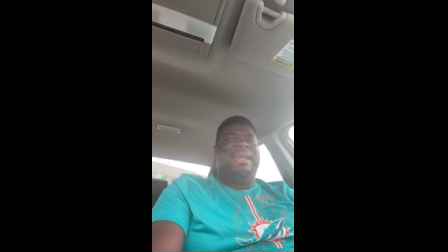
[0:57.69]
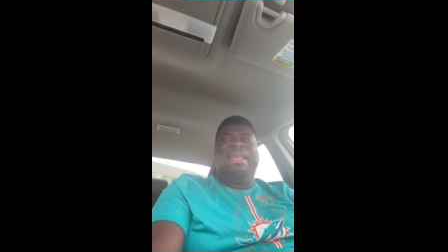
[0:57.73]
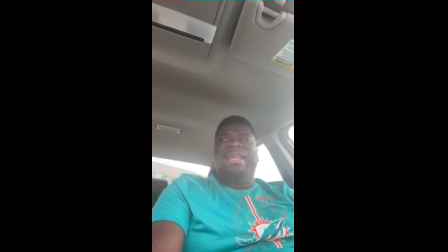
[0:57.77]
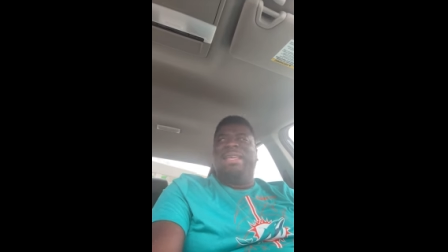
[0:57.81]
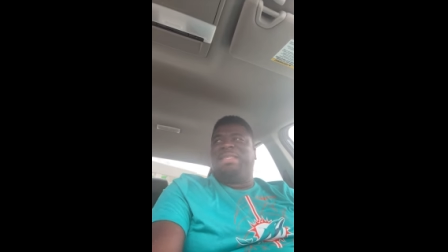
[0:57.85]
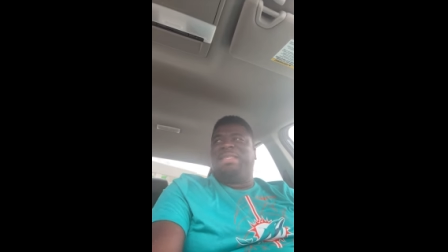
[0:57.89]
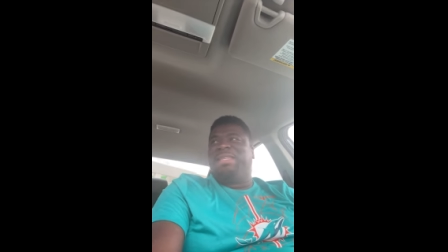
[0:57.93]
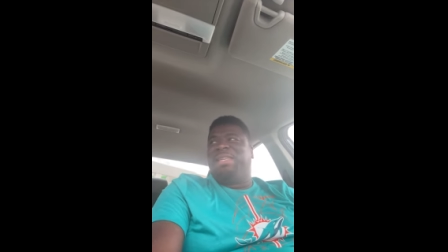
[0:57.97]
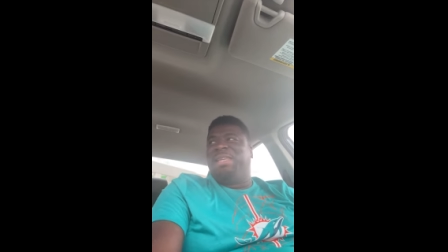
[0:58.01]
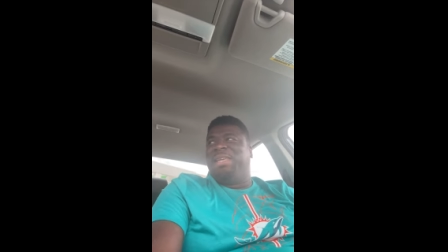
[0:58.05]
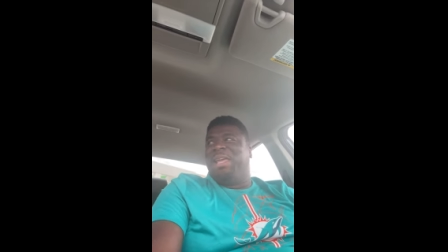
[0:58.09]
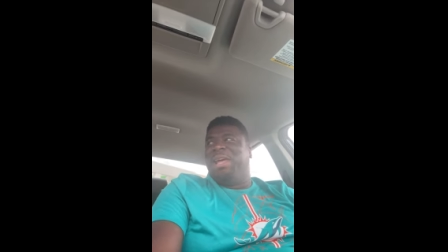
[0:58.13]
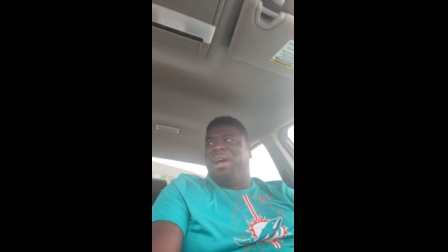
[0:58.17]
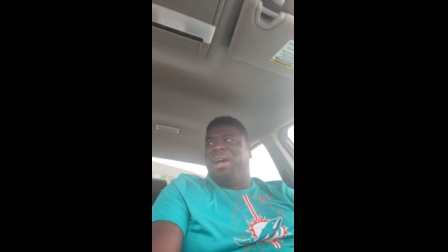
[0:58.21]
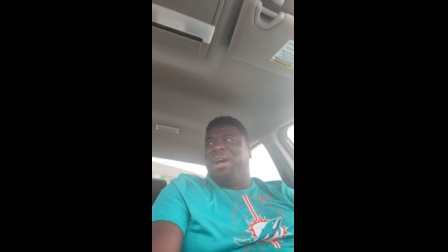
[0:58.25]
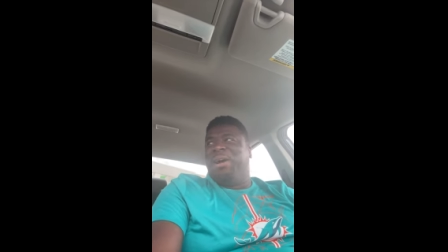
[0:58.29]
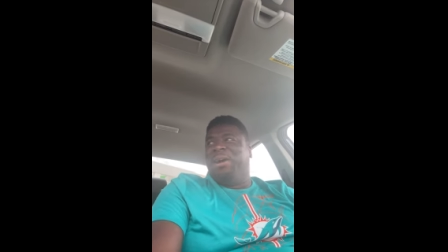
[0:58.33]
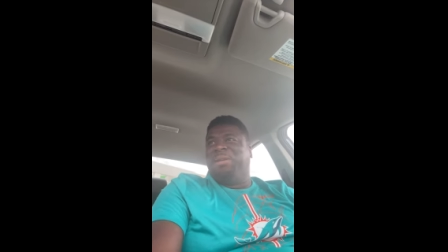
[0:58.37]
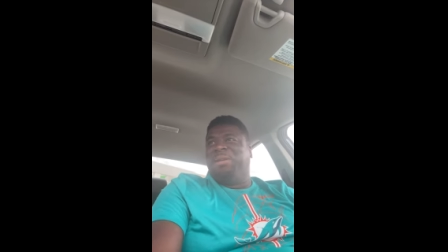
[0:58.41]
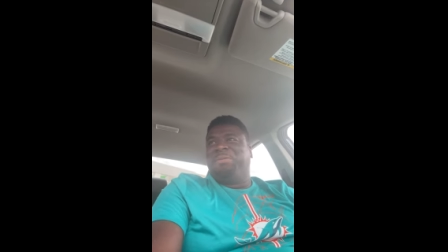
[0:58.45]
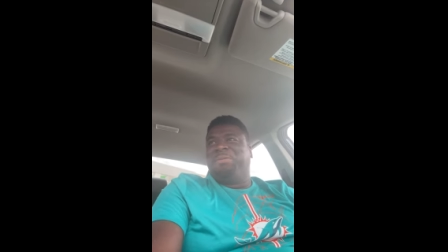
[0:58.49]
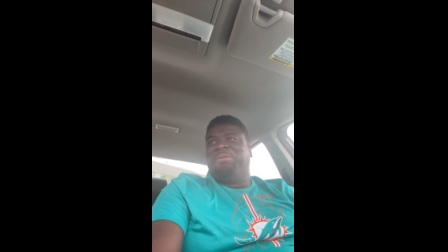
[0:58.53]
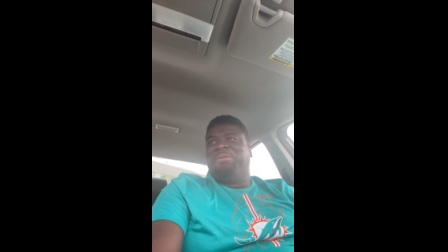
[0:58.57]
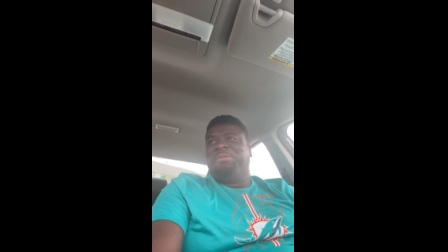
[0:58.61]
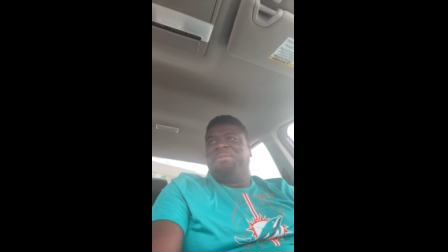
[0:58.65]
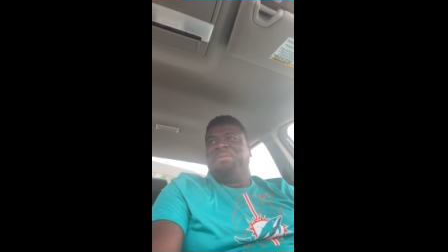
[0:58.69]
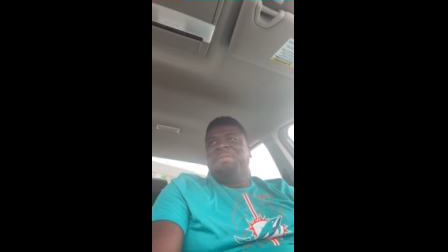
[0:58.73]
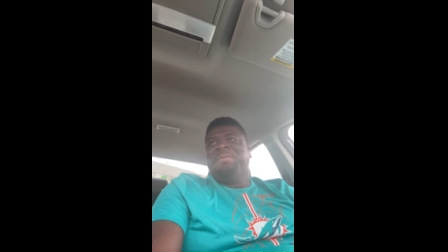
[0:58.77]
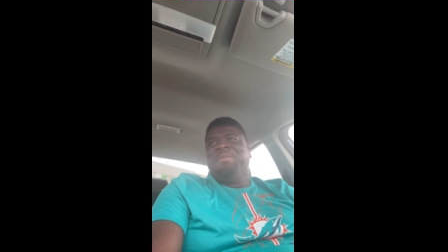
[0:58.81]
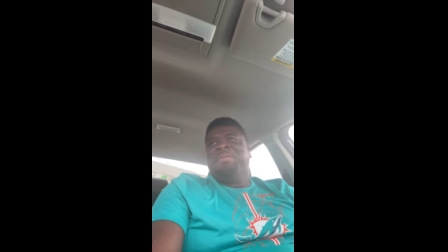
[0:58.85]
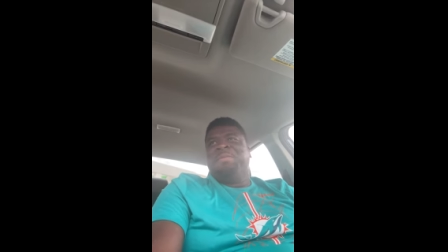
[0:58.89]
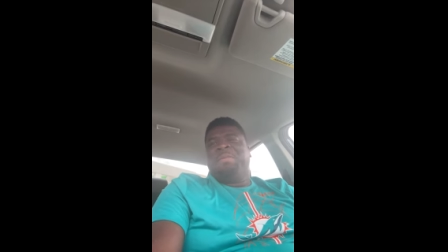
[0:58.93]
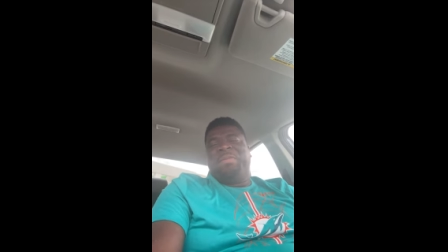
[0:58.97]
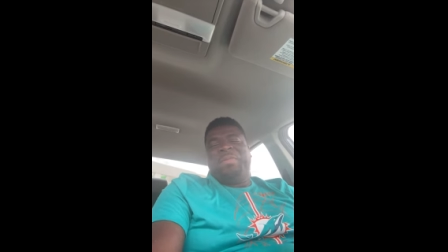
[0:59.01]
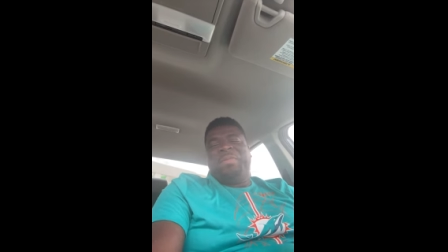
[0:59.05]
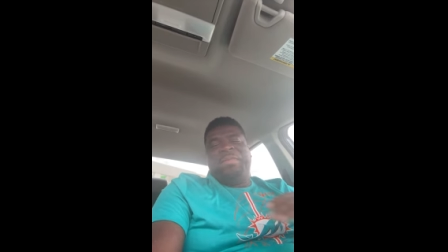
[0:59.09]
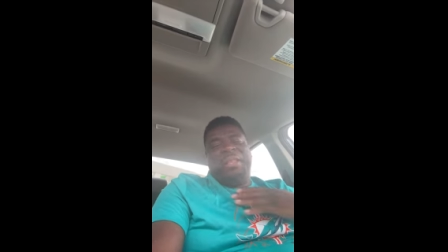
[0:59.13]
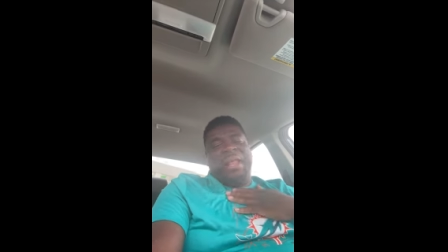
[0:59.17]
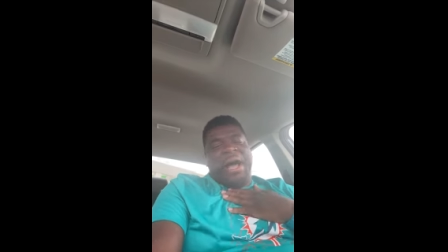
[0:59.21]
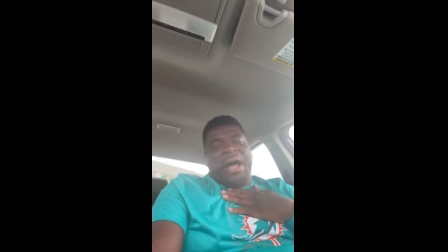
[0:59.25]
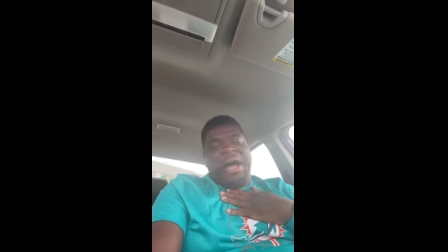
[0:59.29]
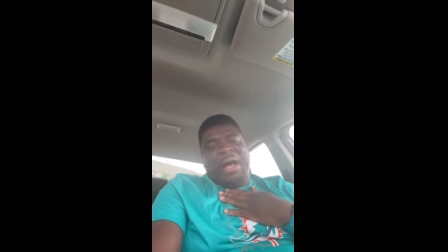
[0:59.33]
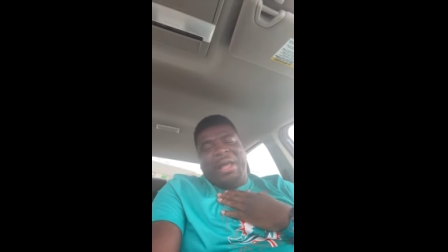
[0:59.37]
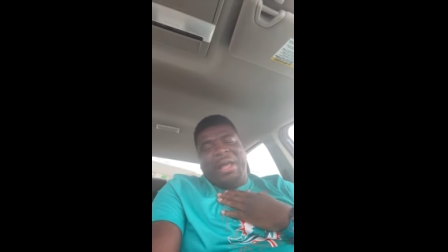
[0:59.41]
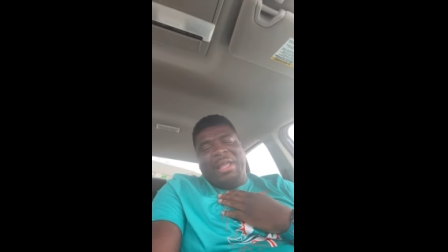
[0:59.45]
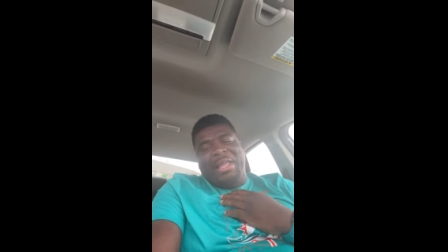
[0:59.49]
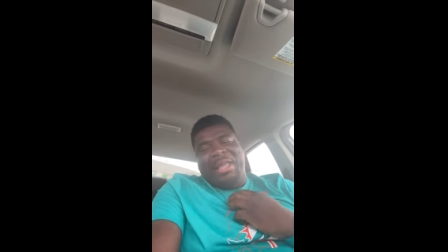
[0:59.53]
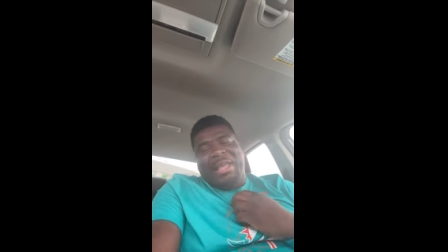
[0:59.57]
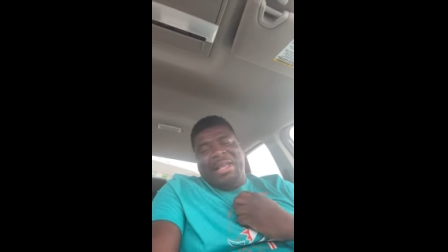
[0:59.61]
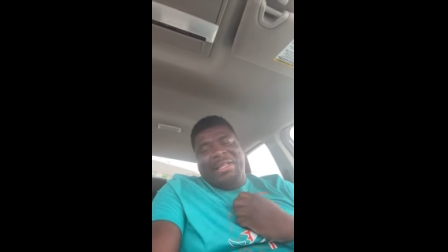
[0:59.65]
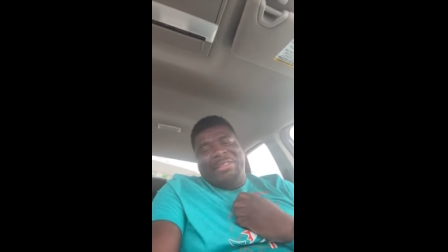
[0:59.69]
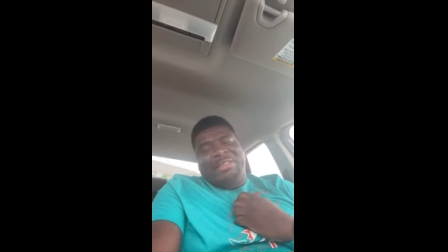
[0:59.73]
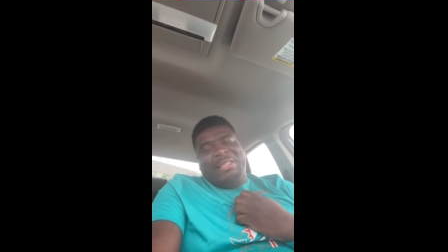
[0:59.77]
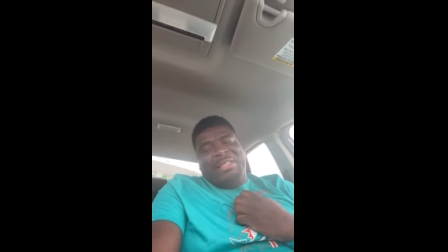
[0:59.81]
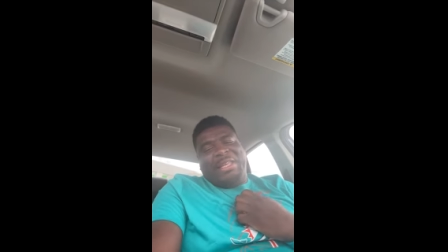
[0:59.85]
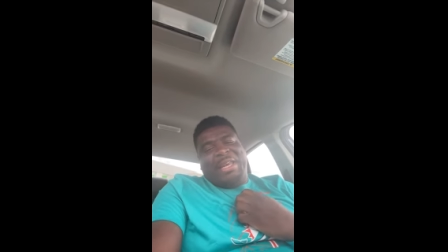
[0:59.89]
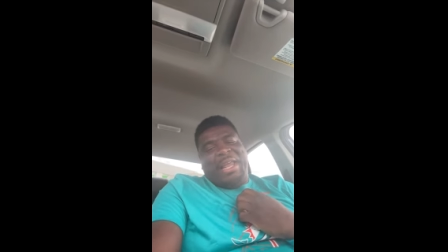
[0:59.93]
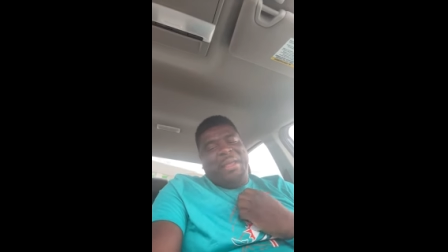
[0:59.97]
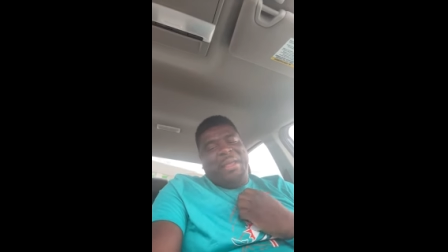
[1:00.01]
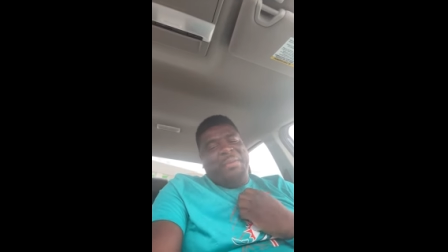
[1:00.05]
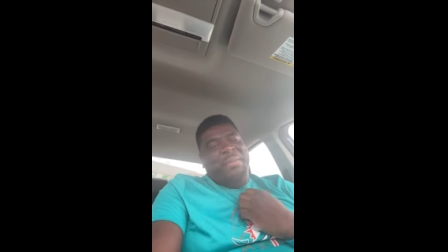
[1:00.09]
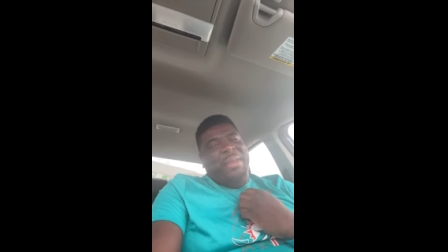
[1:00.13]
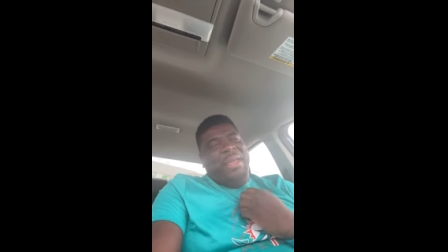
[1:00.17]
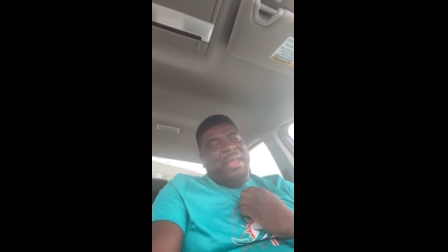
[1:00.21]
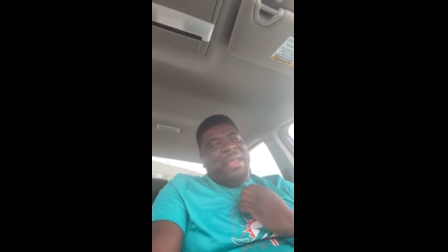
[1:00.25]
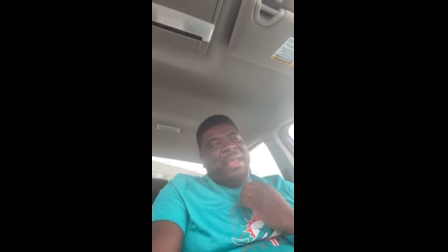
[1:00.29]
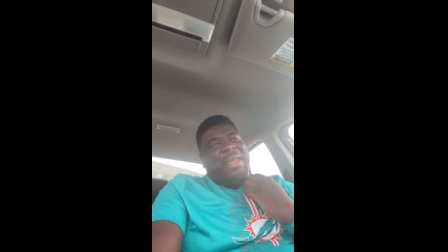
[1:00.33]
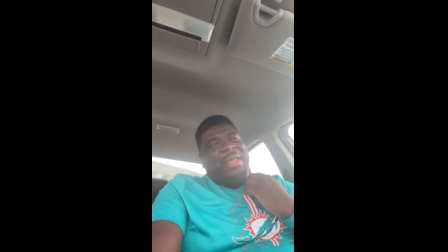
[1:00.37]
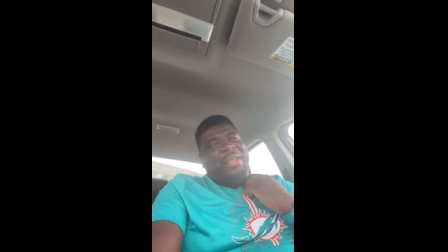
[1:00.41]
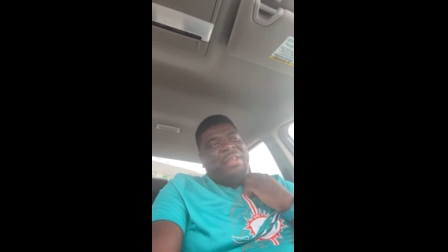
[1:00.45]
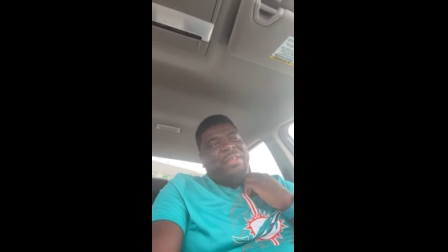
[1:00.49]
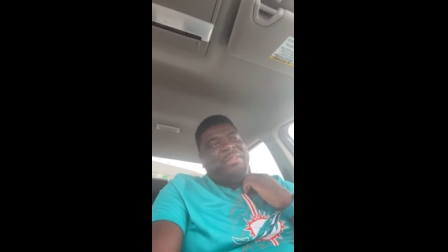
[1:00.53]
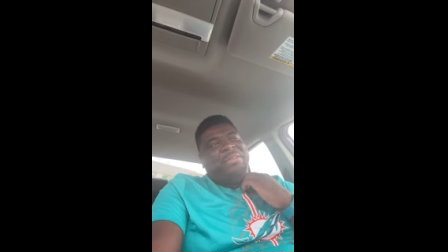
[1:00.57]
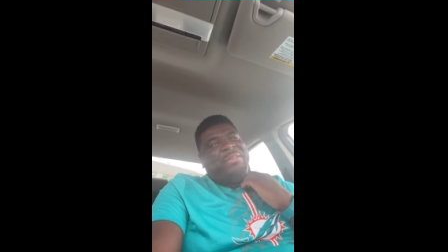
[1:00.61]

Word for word: Listen, y'all. Nah, yesterday, man,